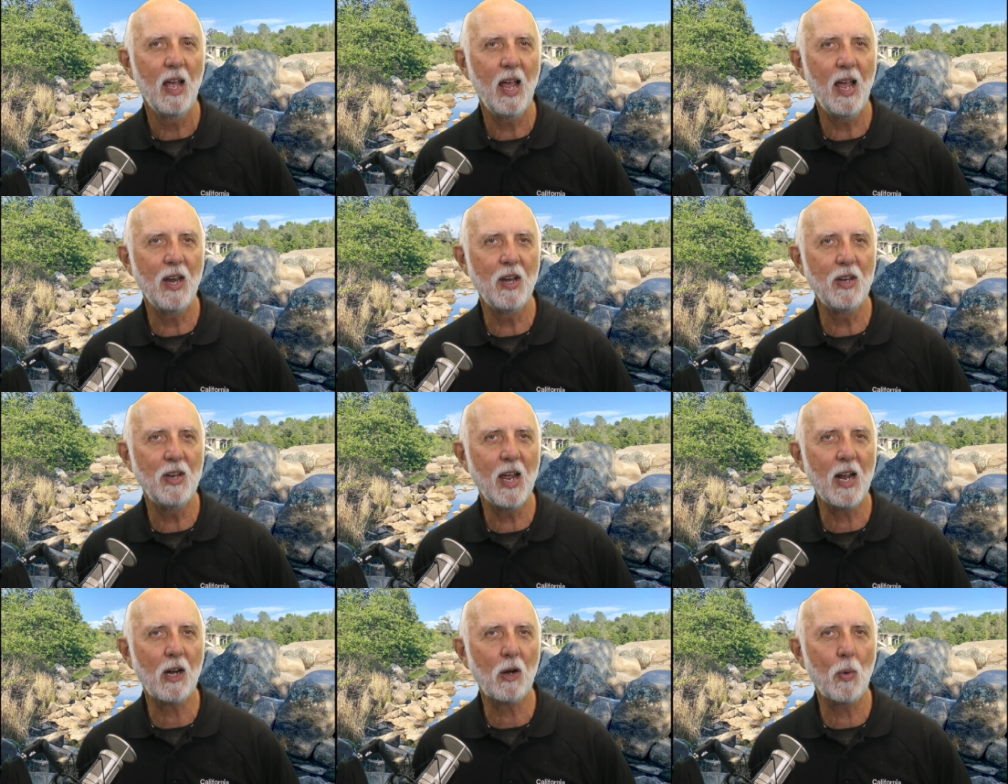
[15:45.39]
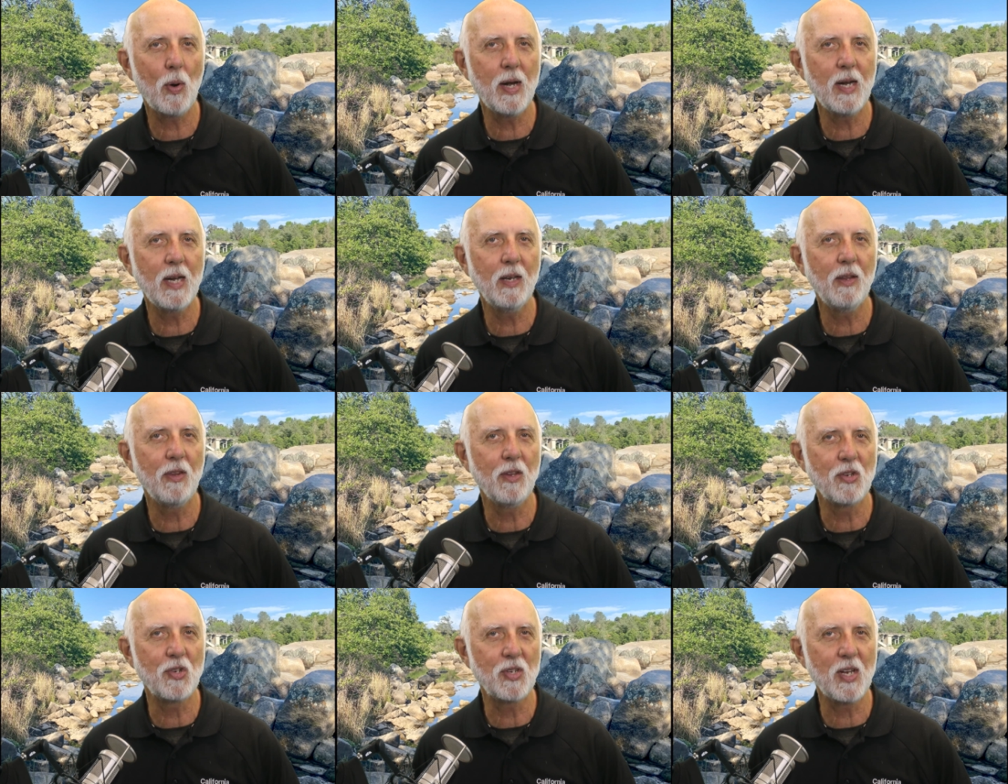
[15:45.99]
and decorating
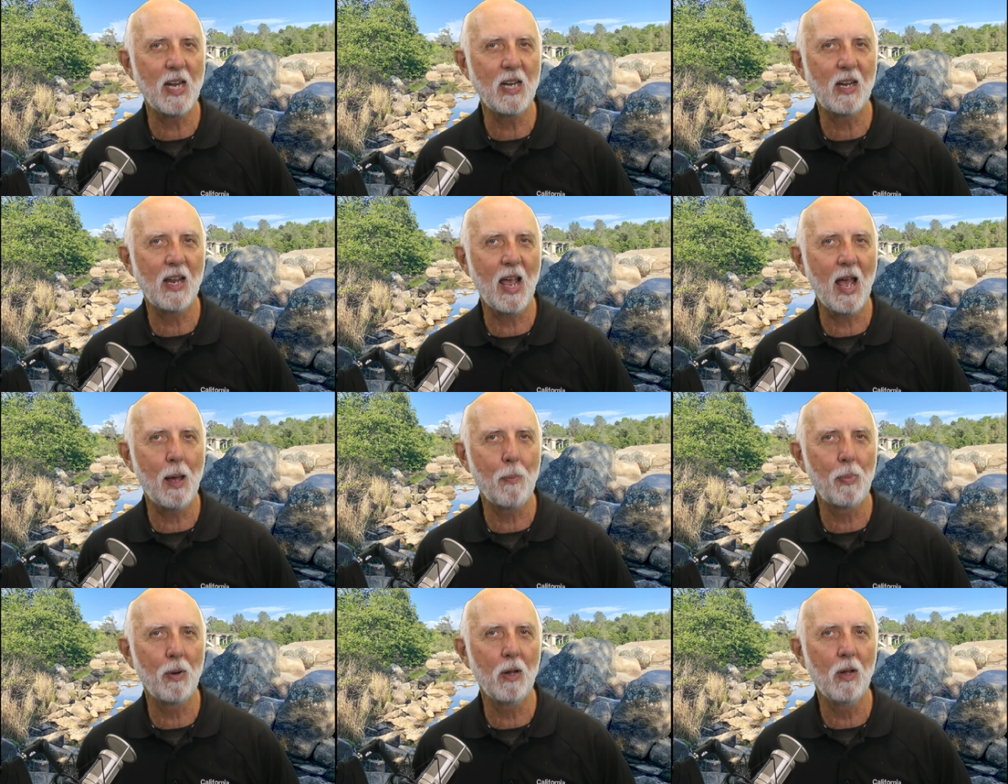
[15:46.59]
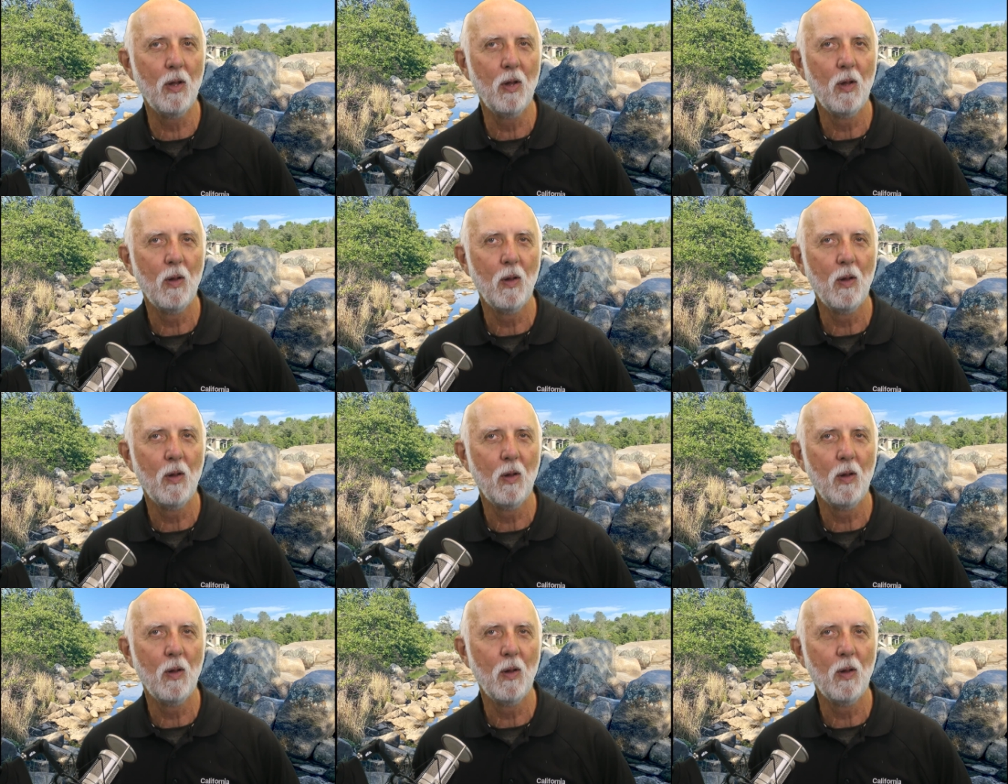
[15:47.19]
the state capitol